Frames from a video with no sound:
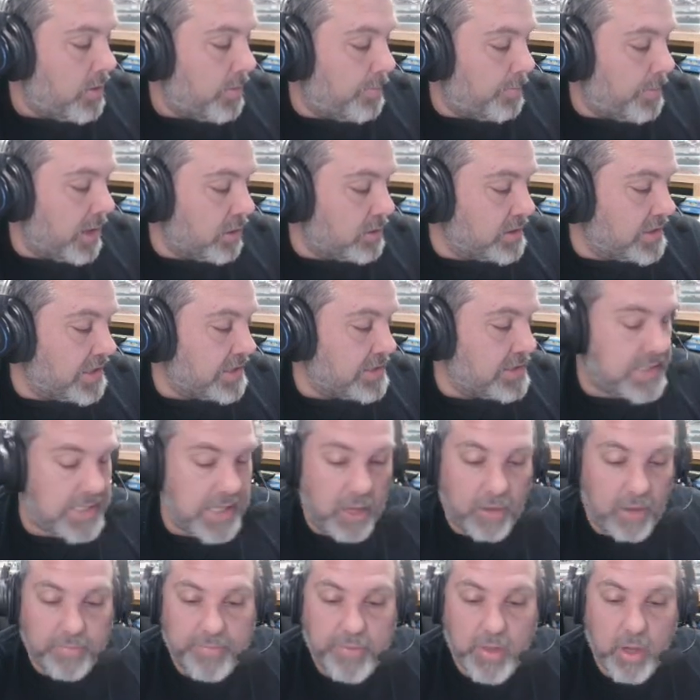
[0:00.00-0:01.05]
build
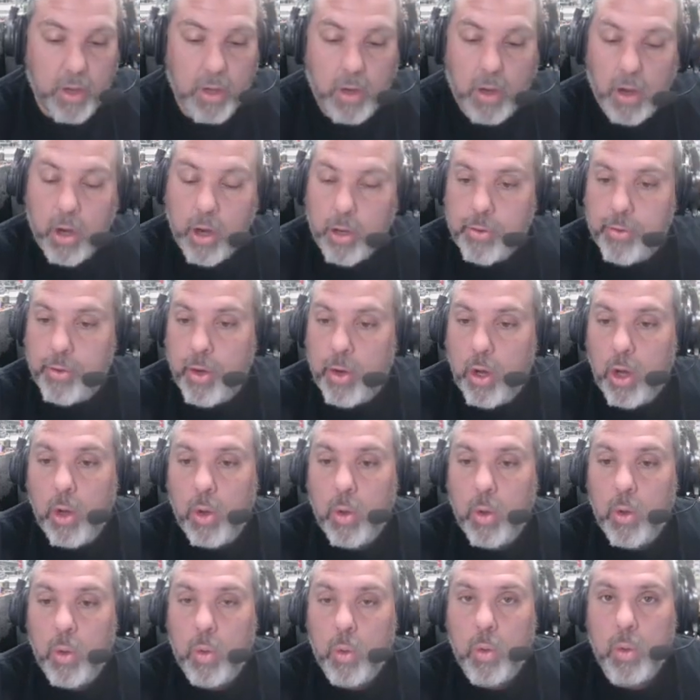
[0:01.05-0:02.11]
itself, there are
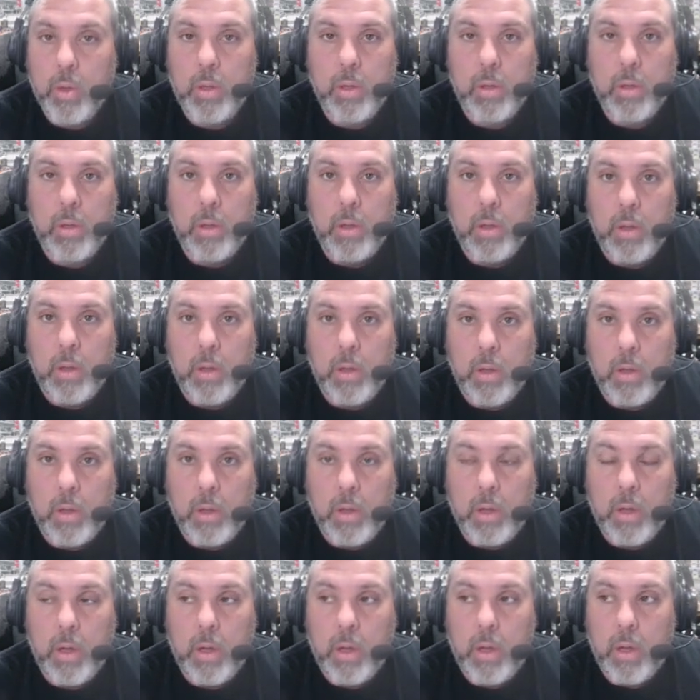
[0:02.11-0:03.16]
no
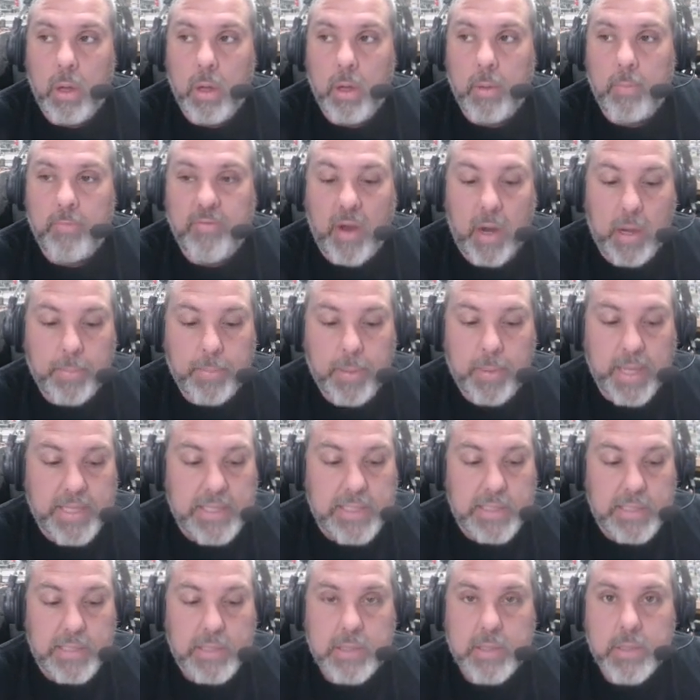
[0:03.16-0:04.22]

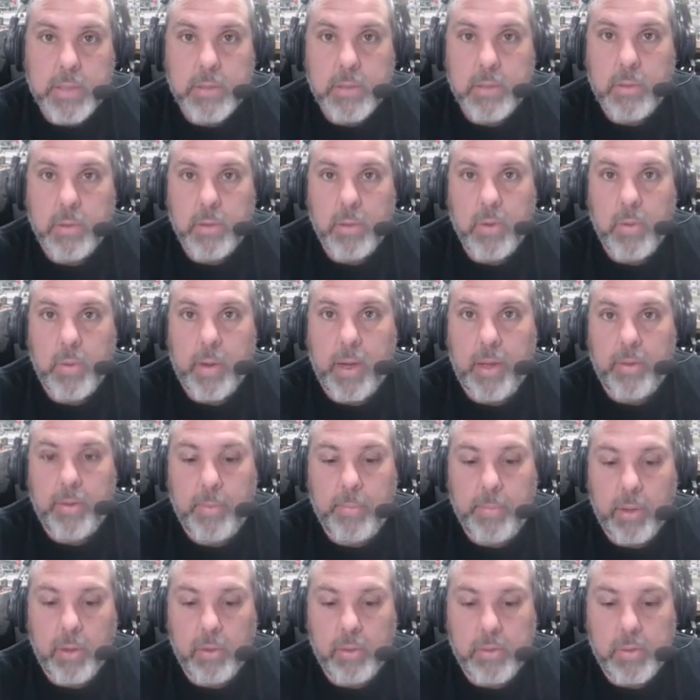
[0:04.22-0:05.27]
fireplaces throughout the
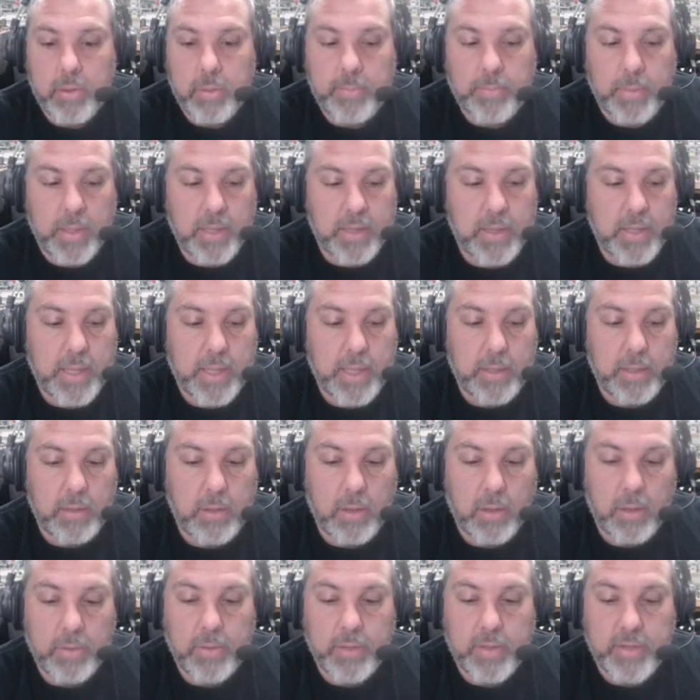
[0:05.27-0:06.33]
build, but then
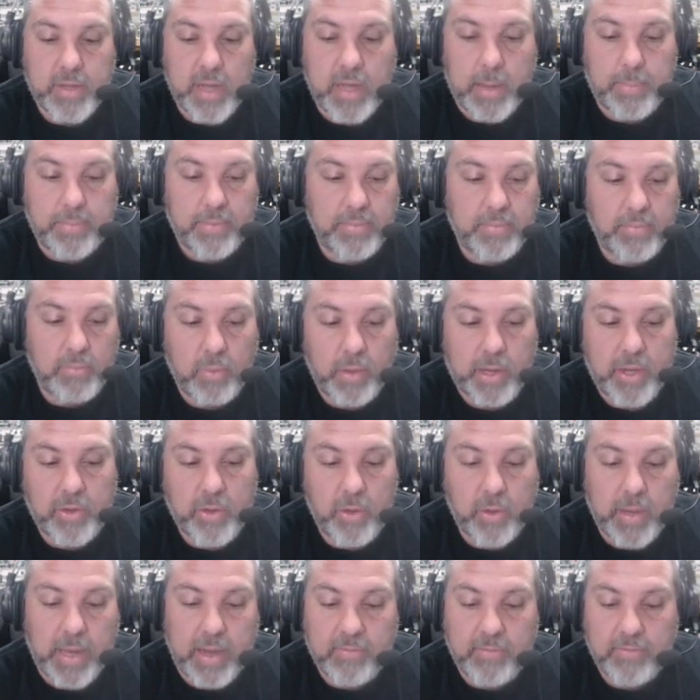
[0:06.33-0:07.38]
on the top we
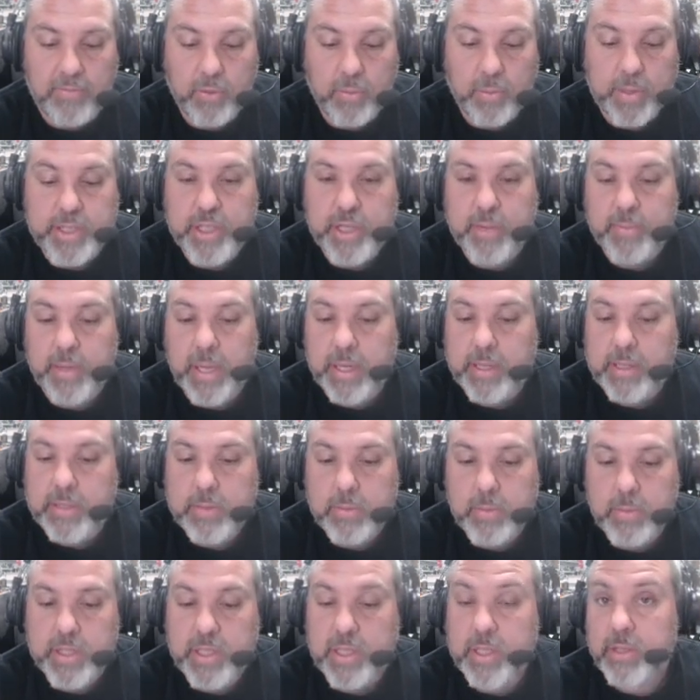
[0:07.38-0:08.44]
do have 3 chimneys,
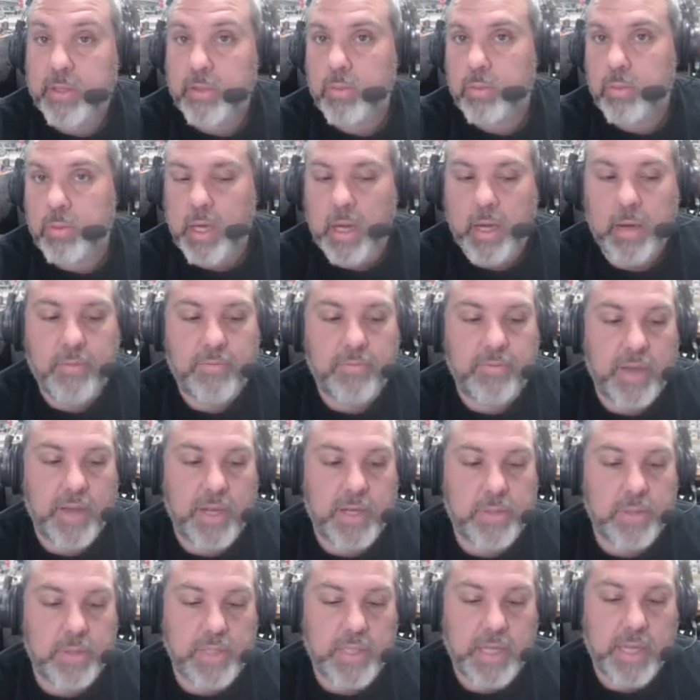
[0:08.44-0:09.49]
which is kind of
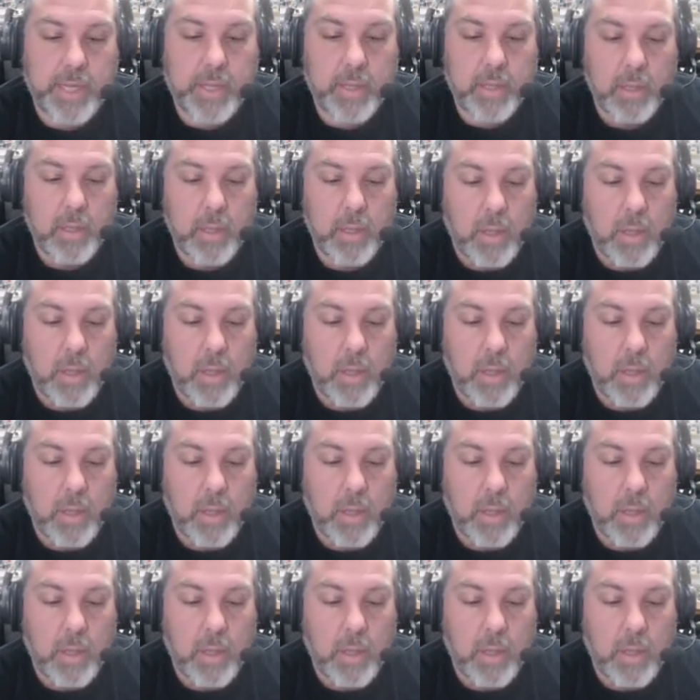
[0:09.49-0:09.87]
interesting.